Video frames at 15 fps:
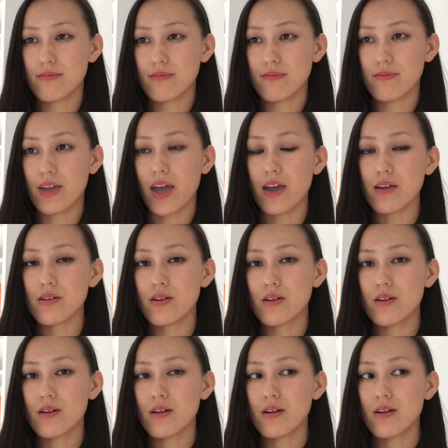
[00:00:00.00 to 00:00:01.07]
Okay?
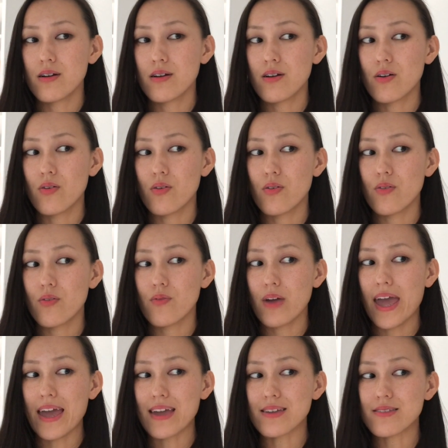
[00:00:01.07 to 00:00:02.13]

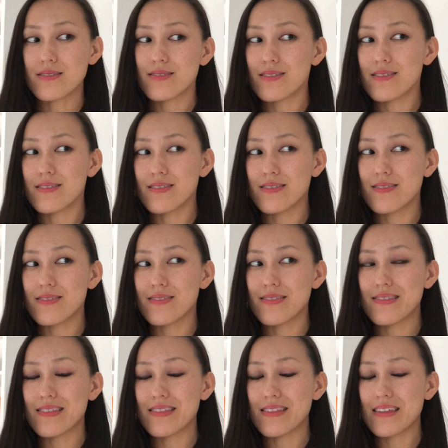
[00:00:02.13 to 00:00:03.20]
And
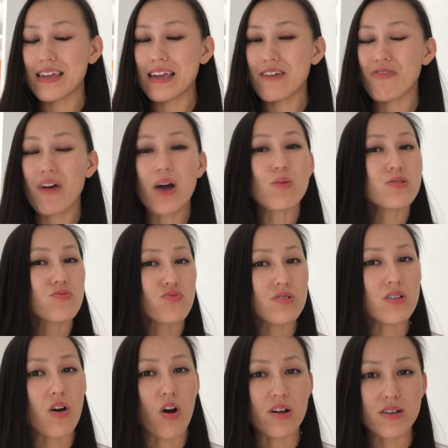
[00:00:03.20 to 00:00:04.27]
if I was
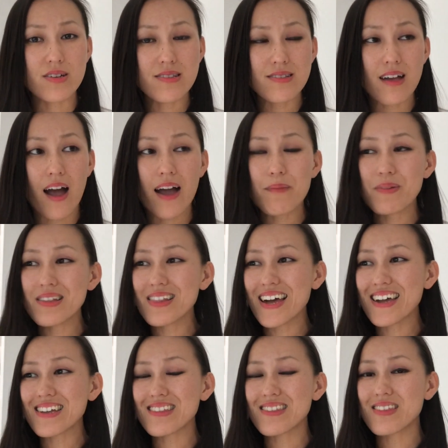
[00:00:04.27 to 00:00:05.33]
really honest, I'd be
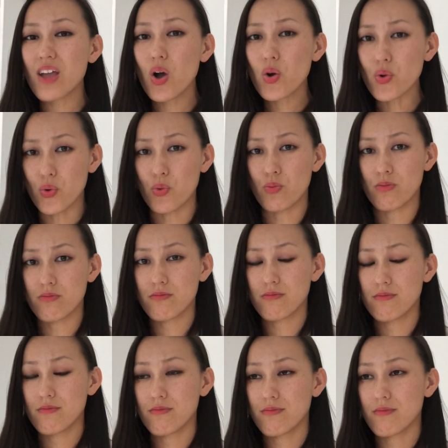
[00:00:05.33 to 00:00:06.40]
like, no.
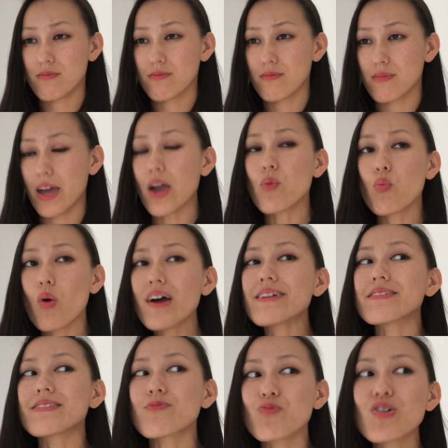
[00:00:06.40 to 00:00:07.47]
Okay,
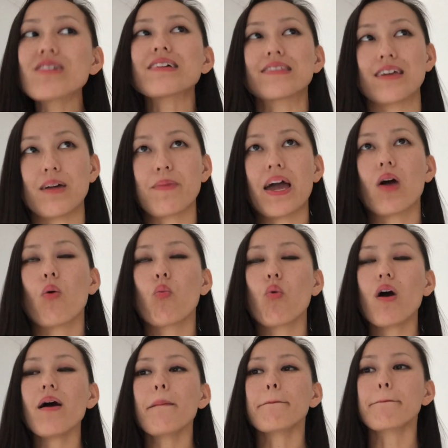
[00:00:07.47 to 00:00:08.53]
really think about it.
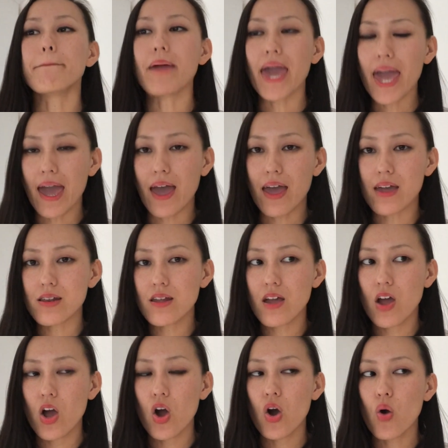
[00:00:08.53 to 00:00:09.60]
What man
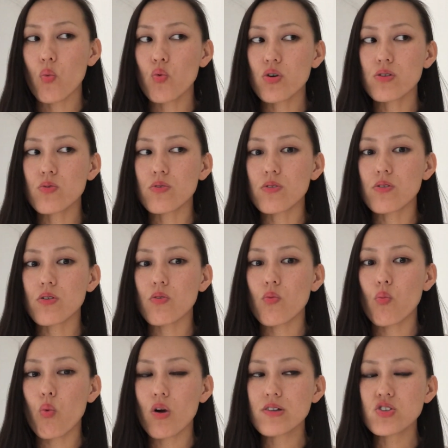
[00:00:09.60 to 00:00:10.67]
would
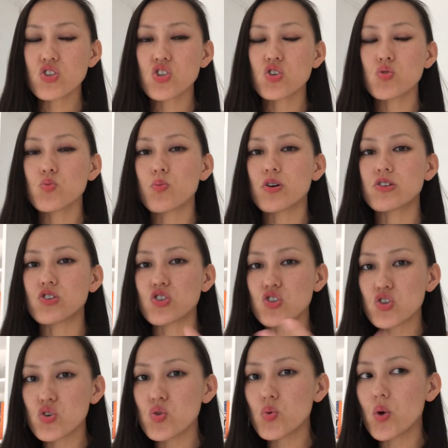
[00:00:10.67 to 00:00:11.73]
want to
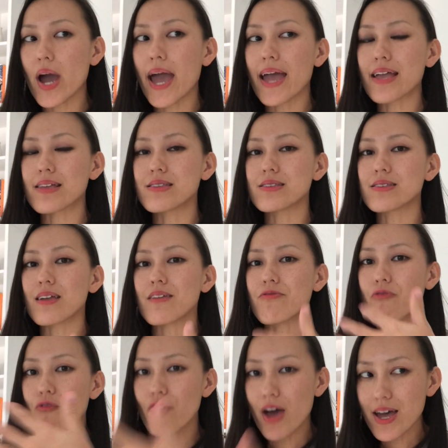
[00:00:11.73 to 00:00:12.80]
pursue and
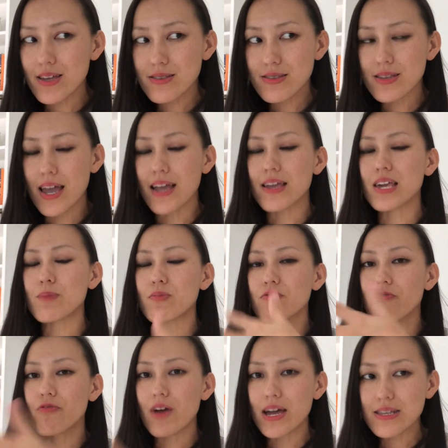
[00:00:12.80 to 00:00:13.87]
invest and keep
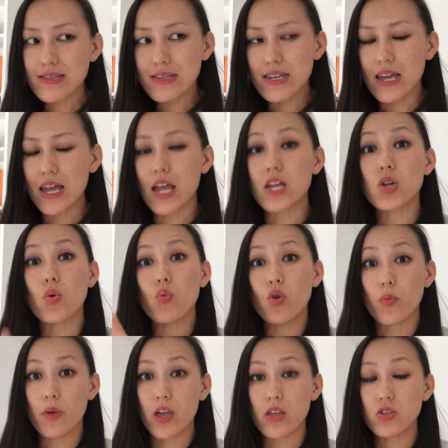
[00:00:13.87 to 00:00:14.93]
investing in a
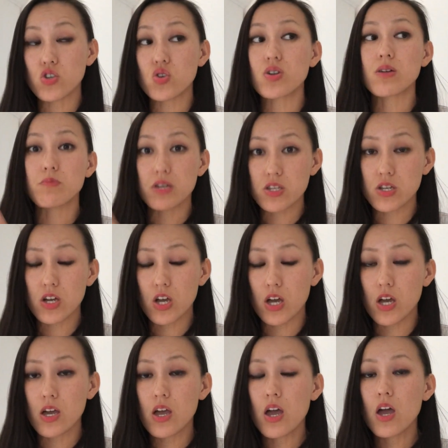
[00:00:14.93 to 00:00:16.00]
woman to commit to
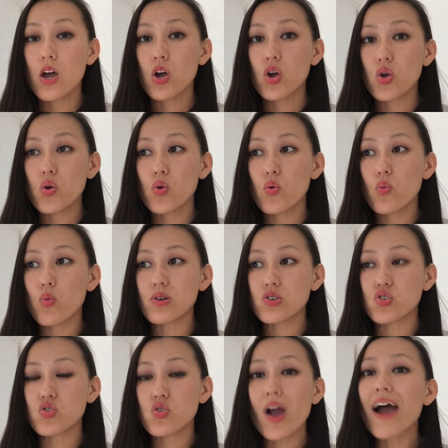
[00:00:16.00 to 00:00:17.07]
her who was
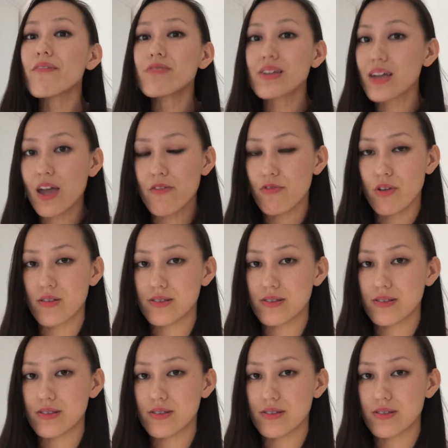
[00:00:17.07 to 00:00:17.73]
traveling every